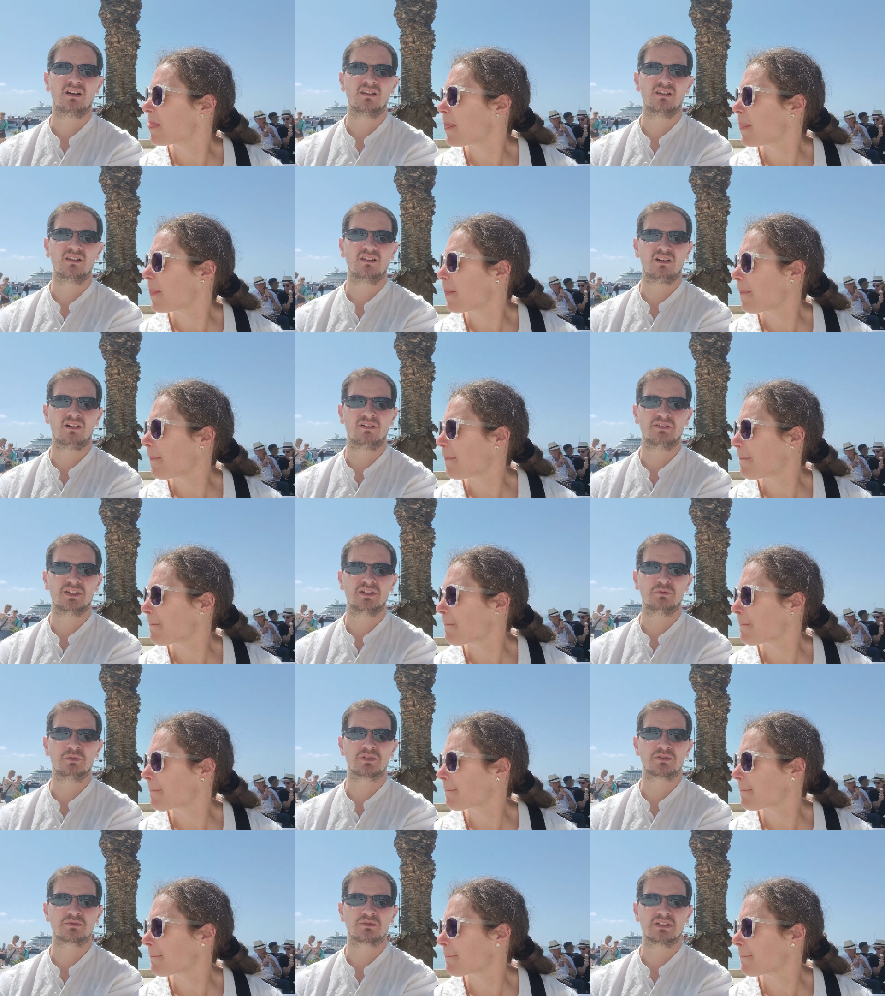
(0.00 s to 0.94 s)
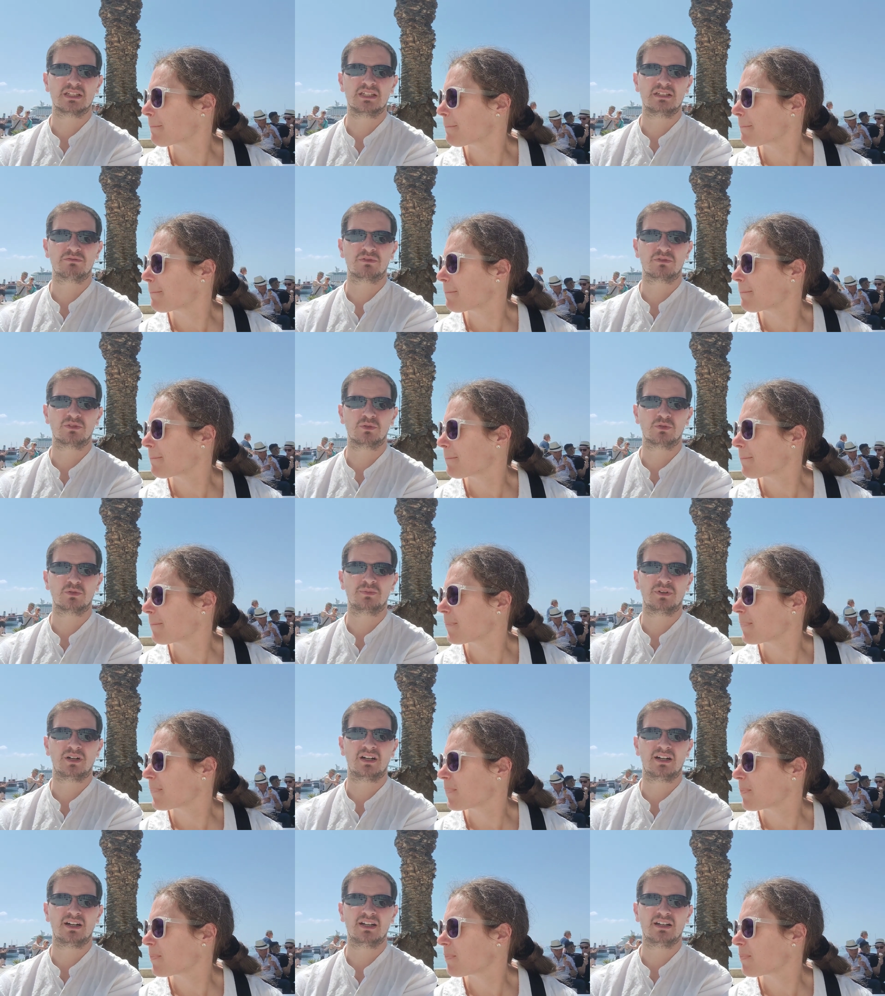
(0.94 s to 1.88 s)
Speaker 1: a lot of it was really ruled
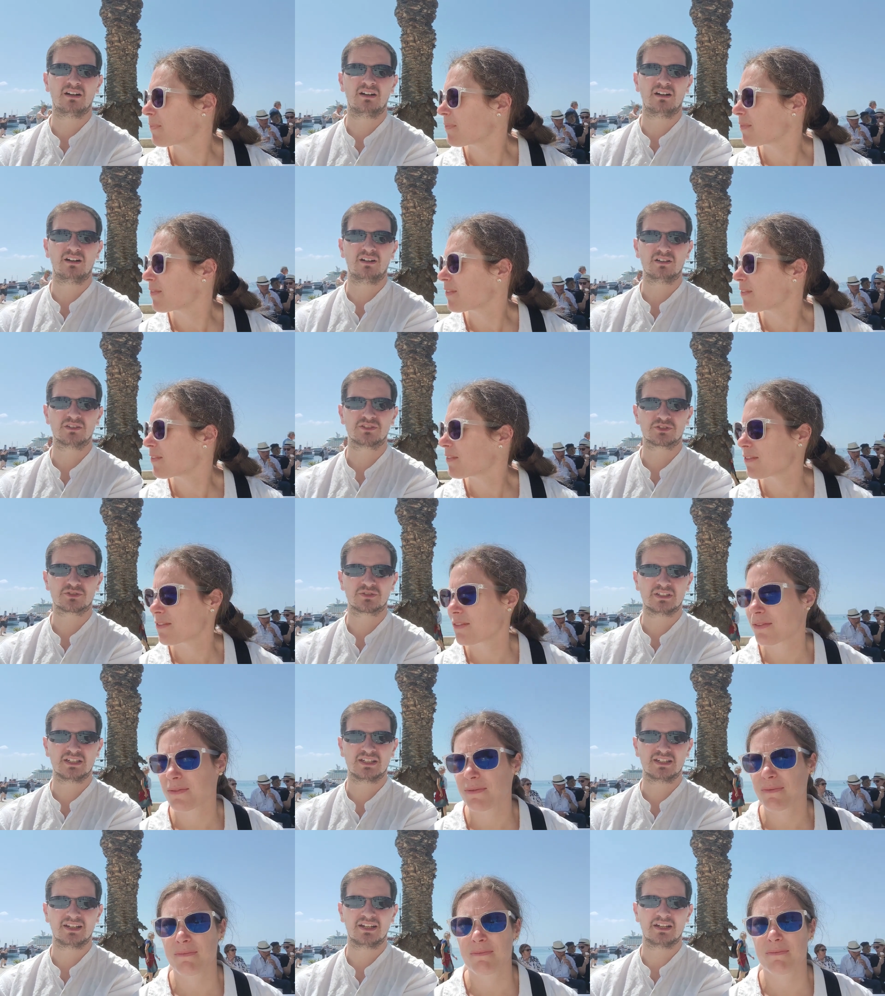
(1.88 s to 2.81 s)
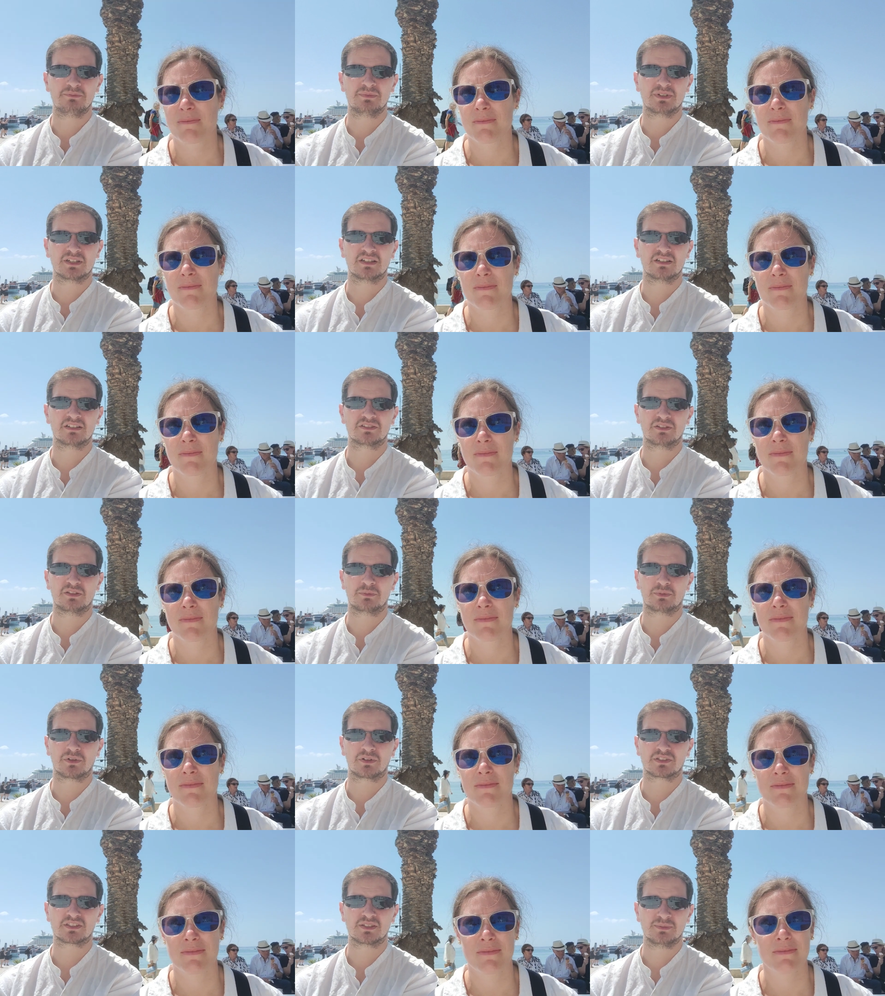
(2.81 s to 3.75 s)
by Austria and because of the
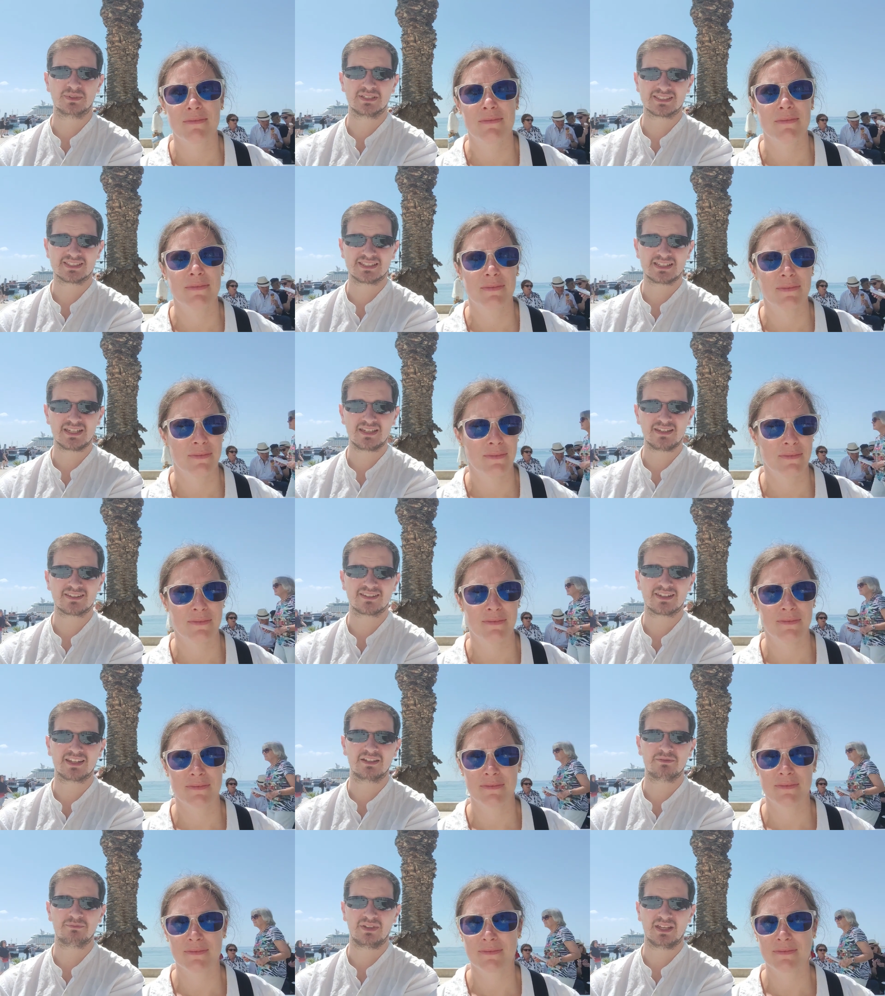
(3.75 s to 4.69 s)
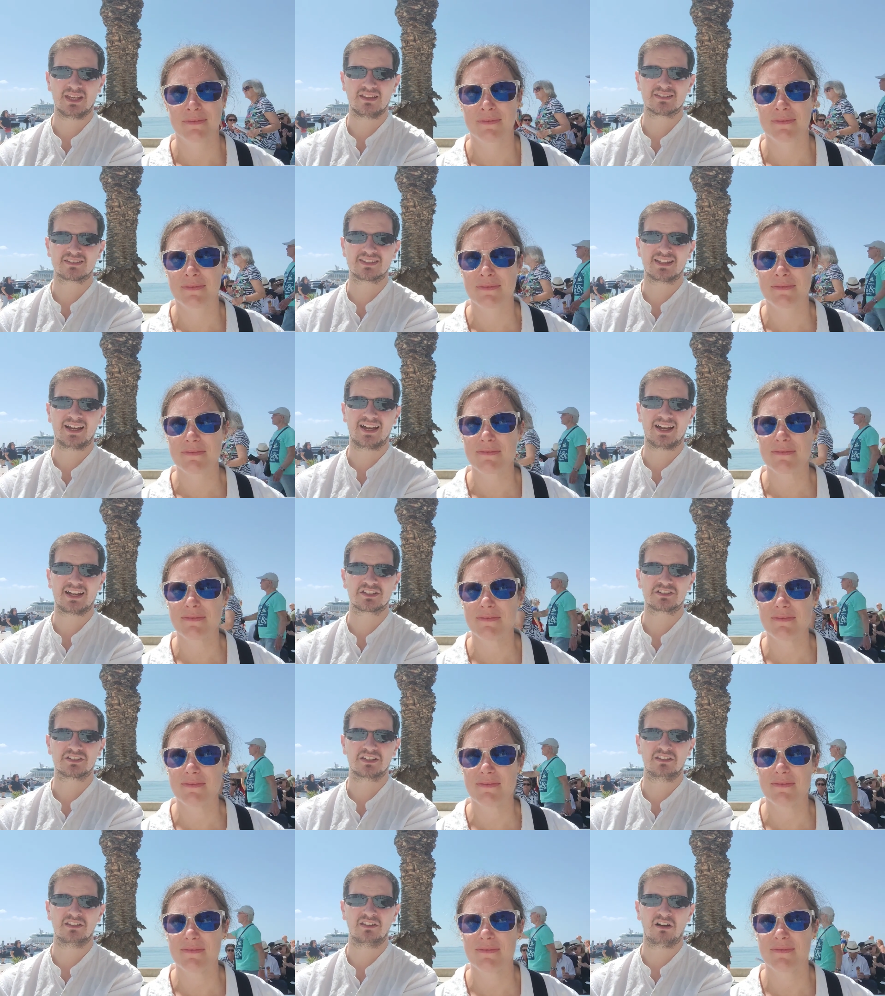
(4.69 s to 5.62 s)
proximity, then it means that
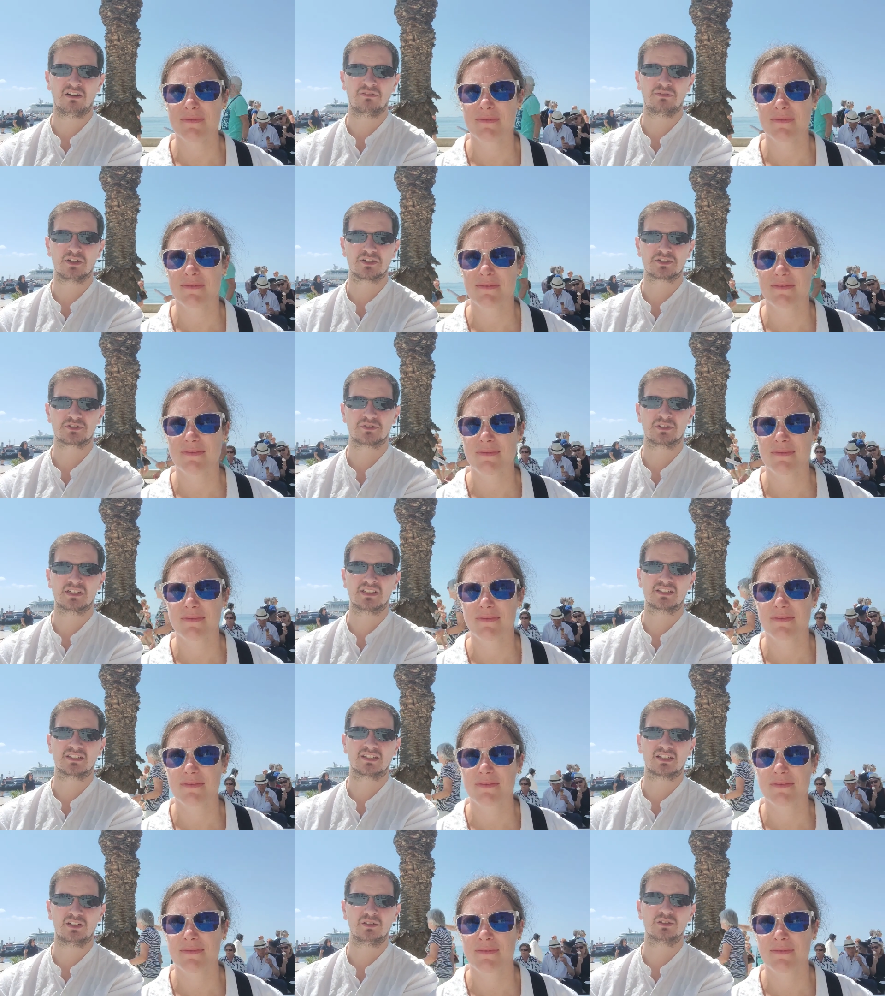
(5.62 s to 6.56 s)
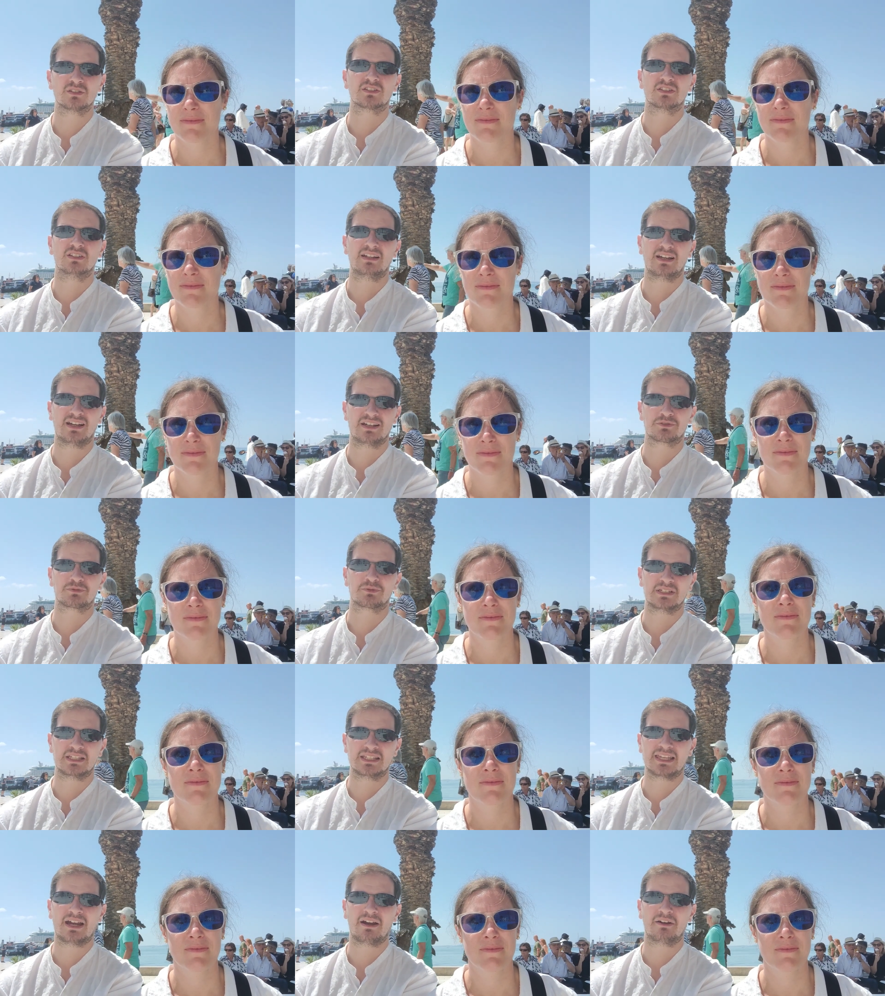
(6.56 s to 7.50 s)
actually a lot of Austrian culture has
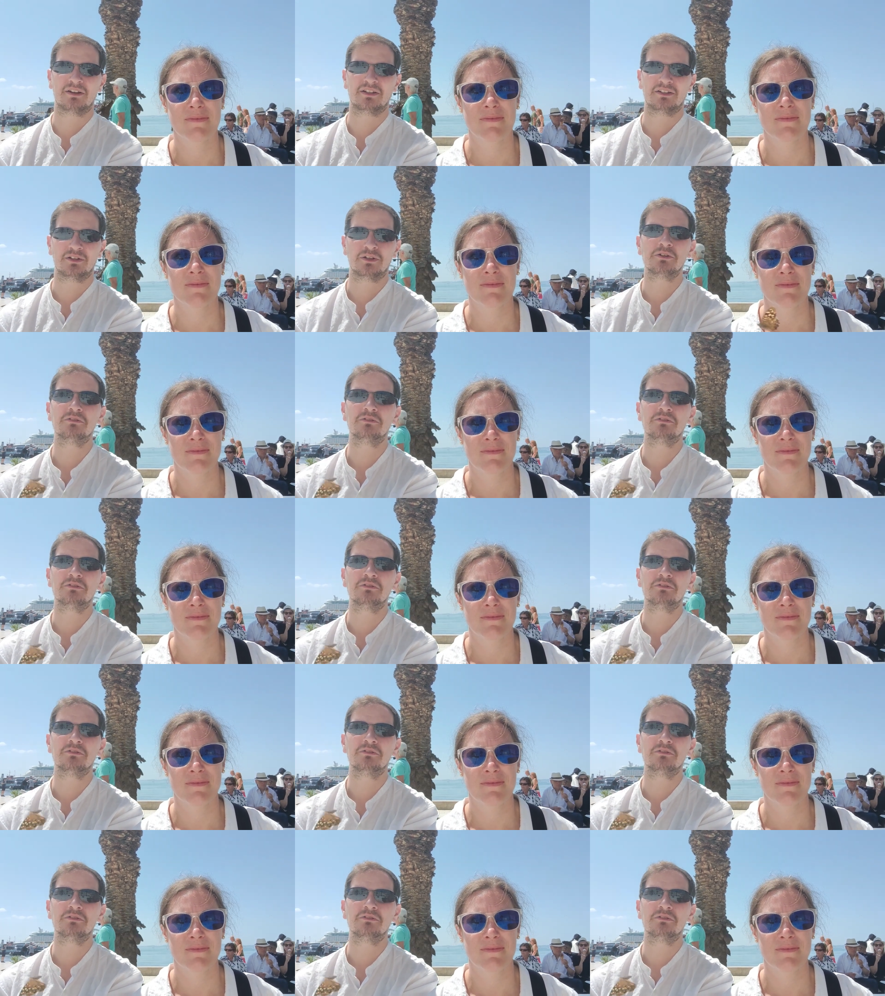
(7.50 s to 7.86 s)
really carried